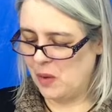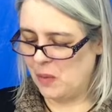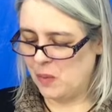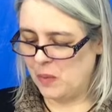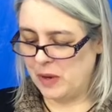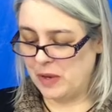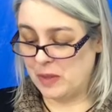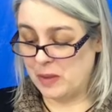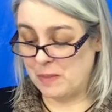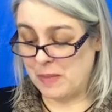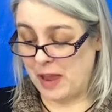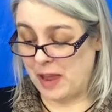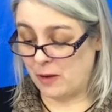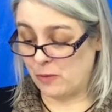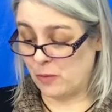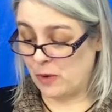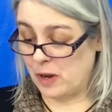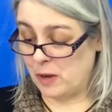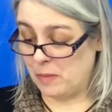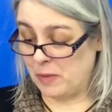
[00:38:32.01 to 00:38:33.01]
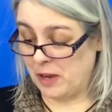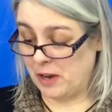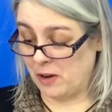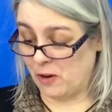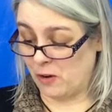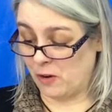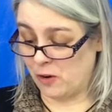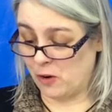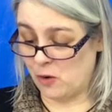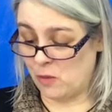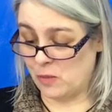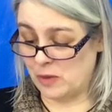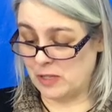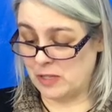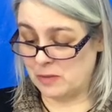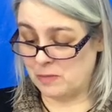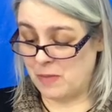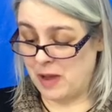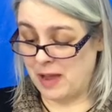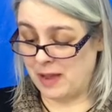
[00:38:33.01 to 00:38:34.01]
When the man reappeared, Erwin
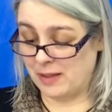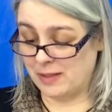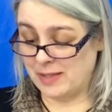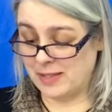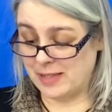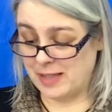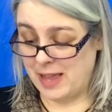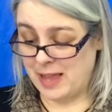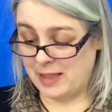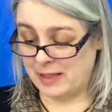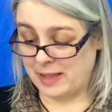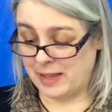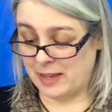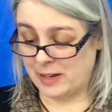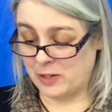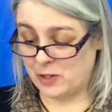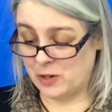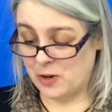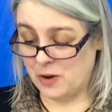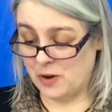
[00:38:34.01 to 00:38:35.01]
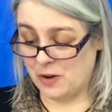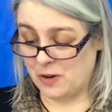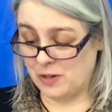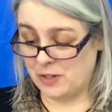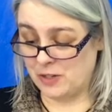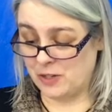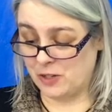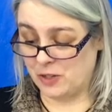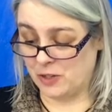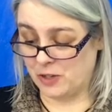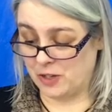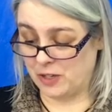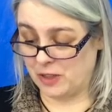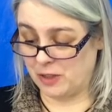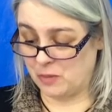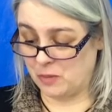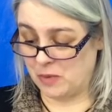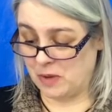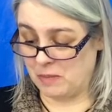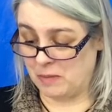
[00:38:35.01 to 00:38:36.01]
smiled slightly and turned to look at
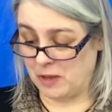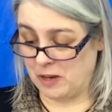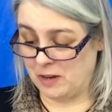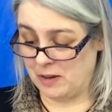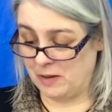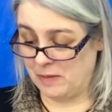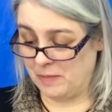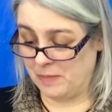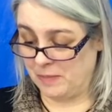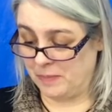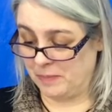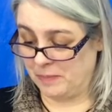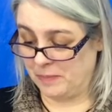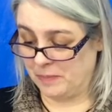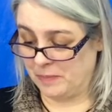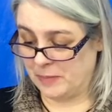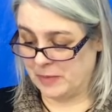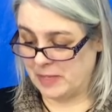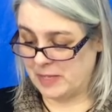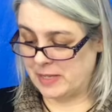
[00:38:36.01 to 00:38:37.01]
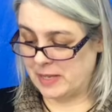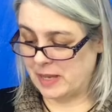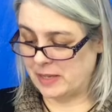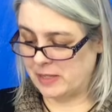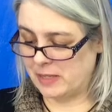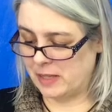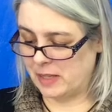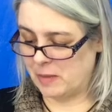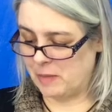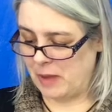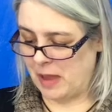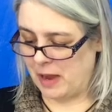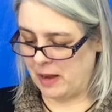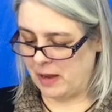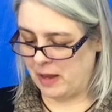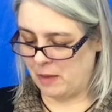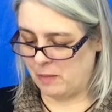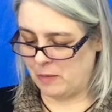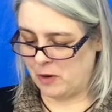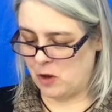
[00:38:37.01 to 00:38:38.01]
the women. Cecily paid
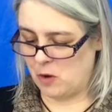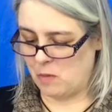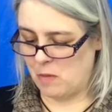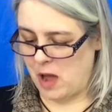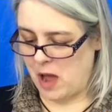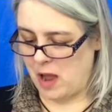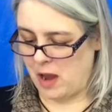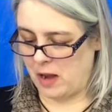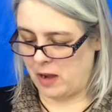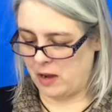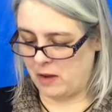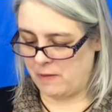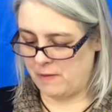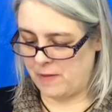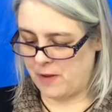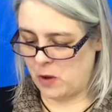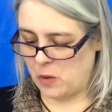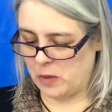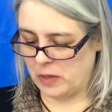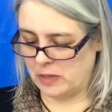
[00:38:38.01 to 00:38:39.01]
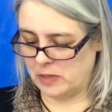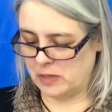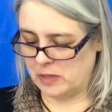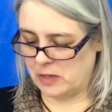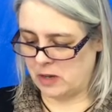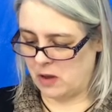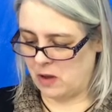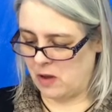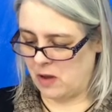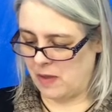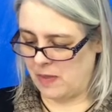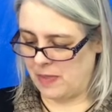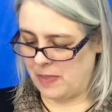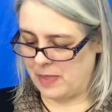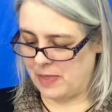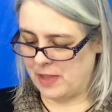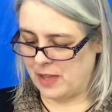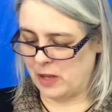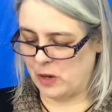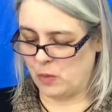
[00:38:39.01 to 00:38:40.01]
him no mind, focused on
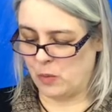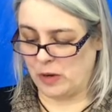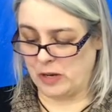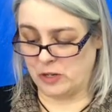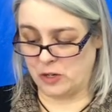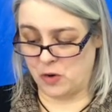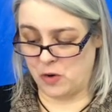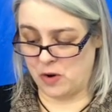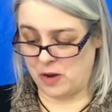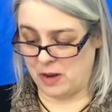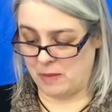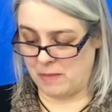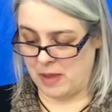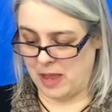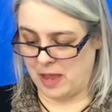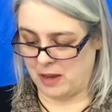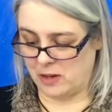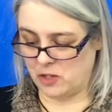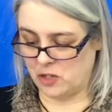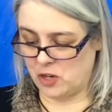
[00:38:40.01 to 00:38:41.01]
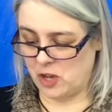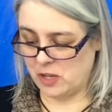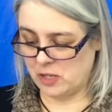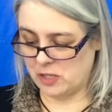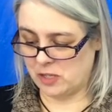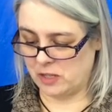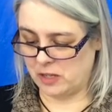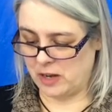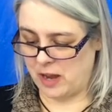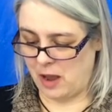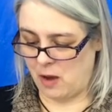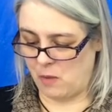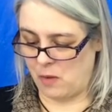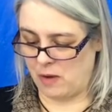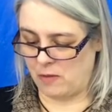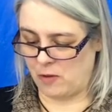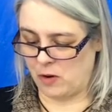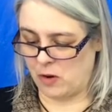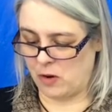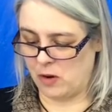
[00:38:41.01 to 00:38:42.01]
the returning man. Jocelyn,
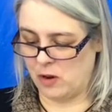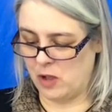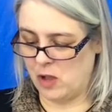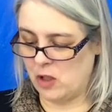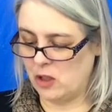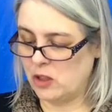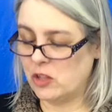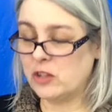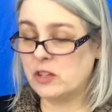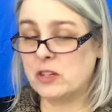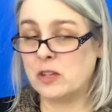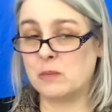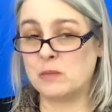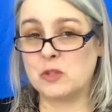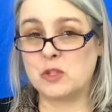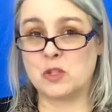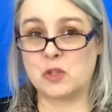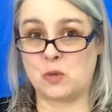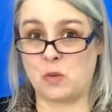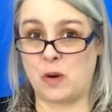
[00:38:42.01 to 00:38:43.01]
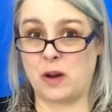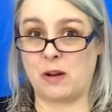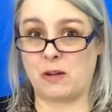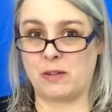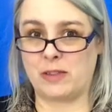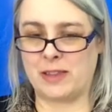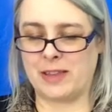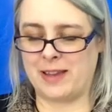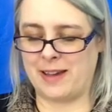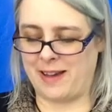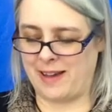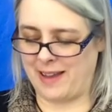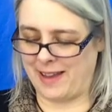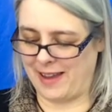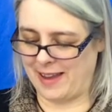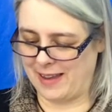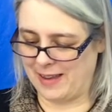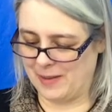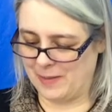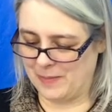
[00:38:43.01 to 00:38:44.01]
however, looked him square in the
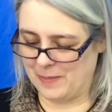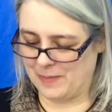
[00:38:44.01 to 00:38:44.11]
eye.